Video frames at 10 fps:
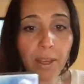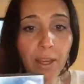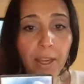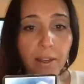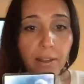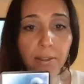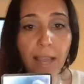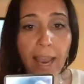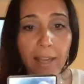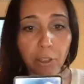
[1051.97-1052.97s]
is
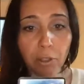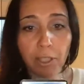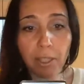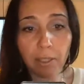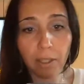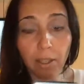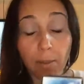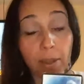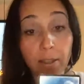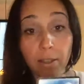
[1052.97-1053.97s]
actually, I
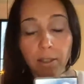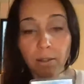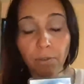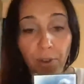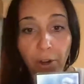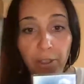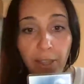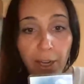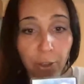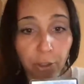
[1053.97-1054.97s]
mean, this is a very
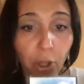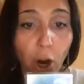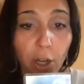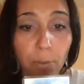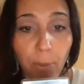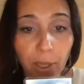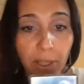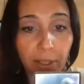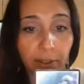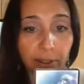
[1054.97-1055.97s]
layered card, but
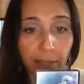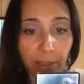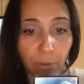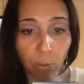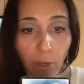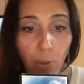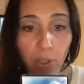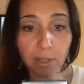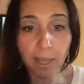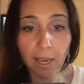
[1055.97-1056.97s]
in the sense of what I
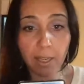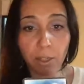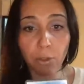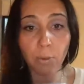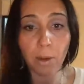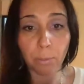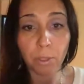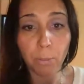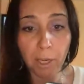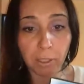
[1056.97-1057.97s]
want to say here around
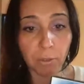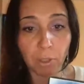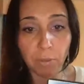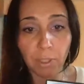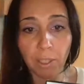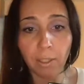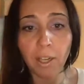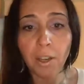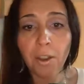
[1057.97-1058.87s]
perspective shifting,